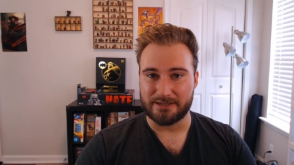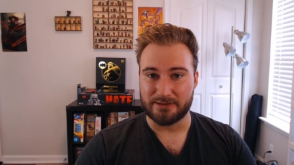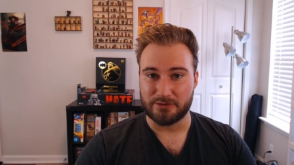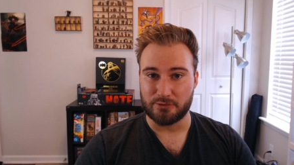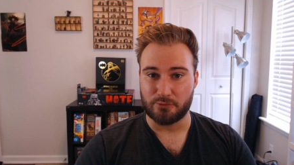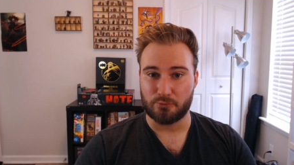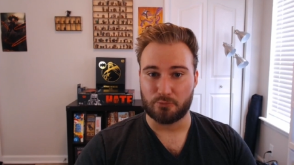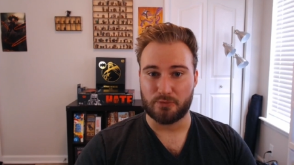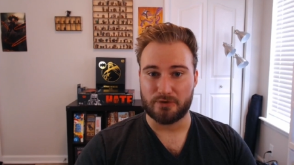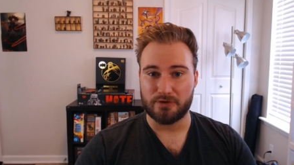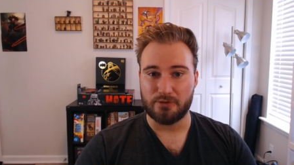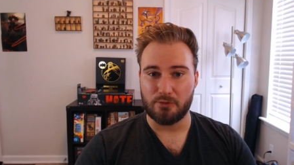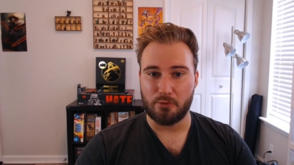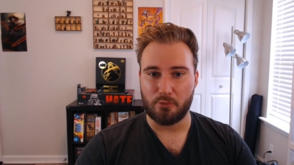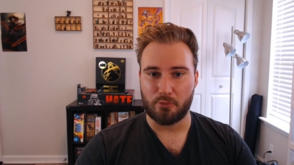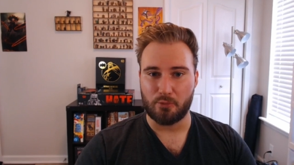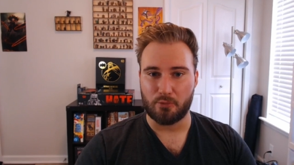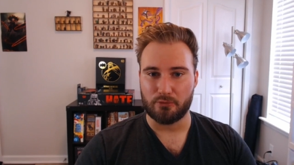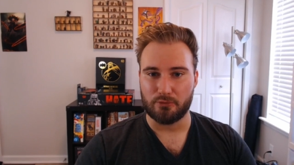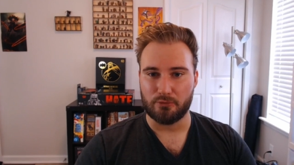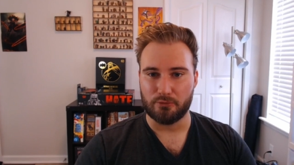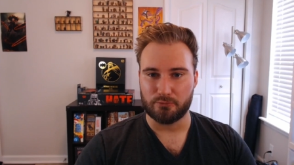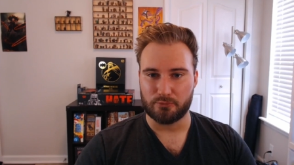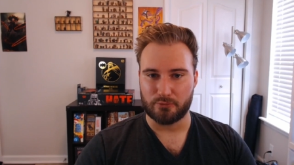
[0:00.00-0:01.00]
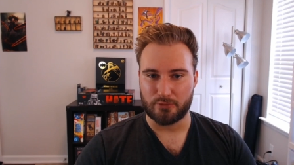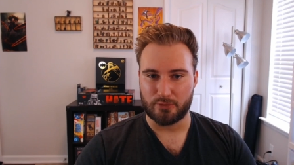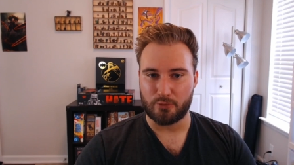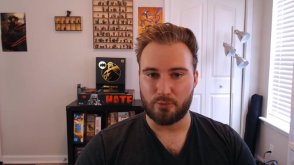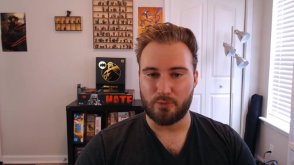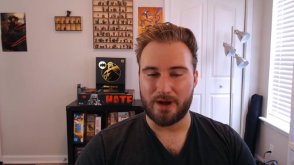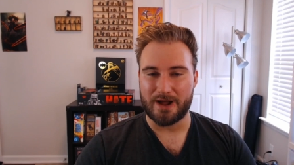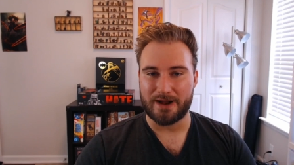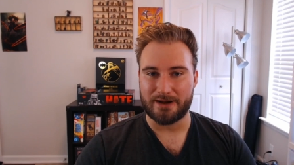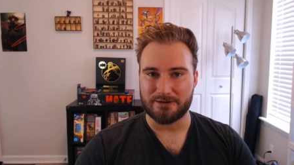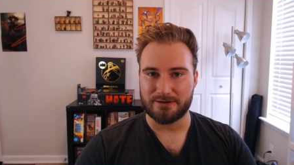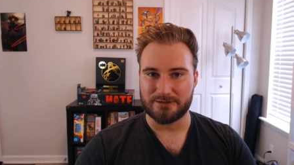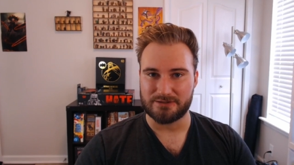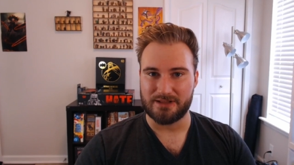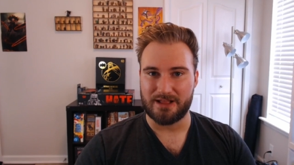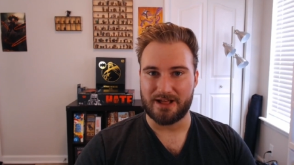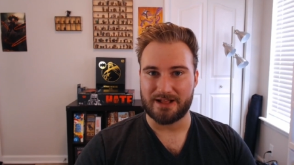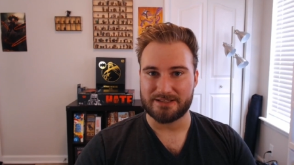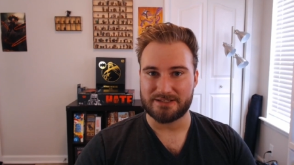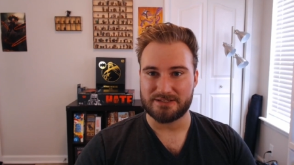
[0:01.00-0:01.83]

the real world requires lots